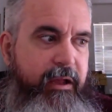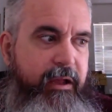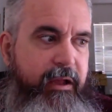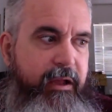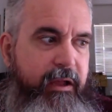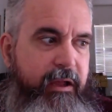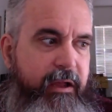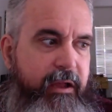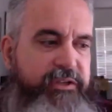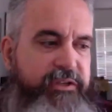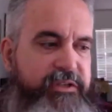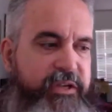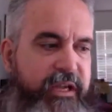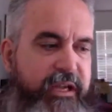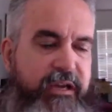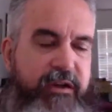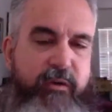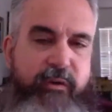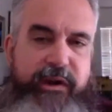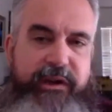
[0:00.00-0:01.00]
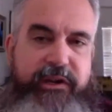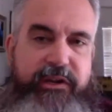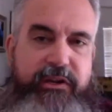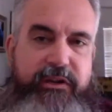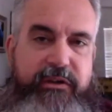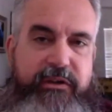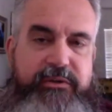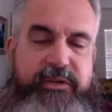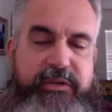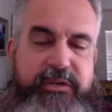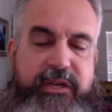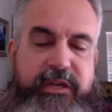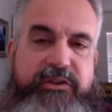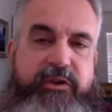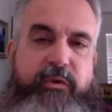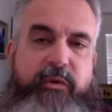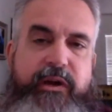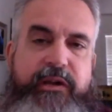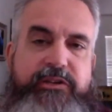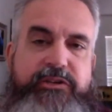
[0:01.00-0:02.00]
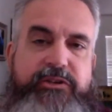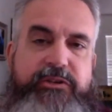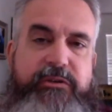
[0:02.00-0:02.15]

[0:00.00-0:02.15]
who is he going to use? He's going